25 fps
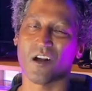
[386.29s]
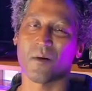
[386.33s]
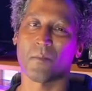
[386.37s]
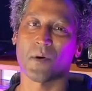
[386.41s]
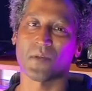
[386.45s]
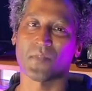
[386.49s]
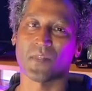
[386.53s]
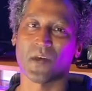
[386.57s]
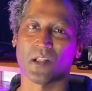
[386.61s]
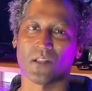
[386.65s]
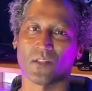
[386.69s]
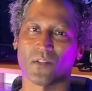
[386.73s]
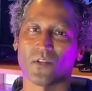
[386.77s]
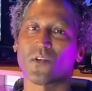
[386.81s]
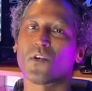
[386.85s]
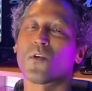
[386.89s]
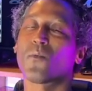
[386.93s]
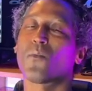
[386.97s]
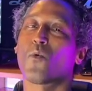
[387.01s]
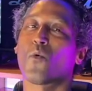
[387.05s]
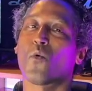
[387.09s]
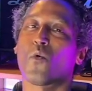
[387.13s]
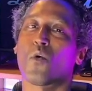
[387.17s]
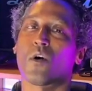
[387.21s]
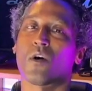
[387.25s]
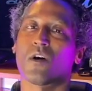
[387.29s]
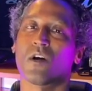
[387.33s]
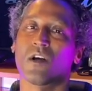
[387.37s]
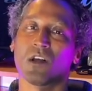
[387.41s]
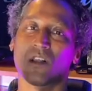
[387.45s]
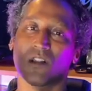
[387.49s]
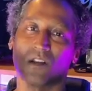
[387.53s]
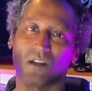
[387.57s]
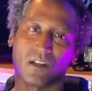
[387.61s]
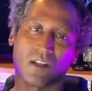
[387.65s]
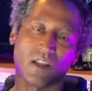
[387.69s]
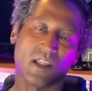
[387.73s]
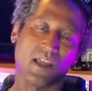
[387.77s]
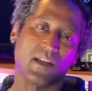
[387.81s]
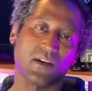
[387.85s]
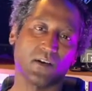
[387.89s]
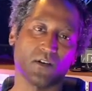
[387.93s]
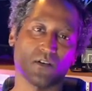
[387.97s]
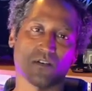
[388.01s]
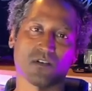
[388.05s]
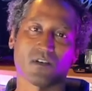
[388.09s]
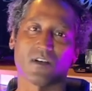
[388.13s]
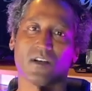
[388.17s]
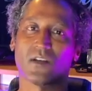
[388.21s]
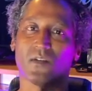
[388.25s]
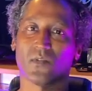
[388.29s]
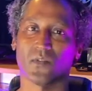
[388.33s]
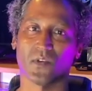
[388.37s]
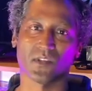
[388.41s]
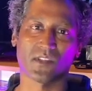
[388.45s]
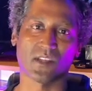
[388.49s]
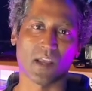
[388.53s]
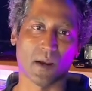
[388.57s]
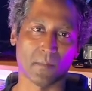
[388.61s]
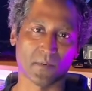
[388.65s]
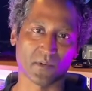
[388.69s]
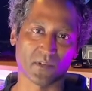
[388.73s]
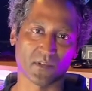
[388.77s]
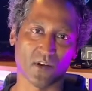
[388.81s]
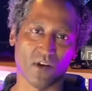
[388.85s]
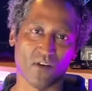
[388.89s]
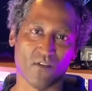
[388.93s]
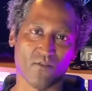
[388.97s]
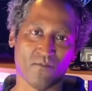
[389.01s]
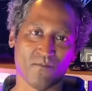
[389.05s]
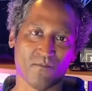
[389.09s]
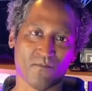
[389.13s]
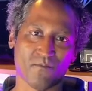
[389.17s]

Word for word: about that a little more later in this episode.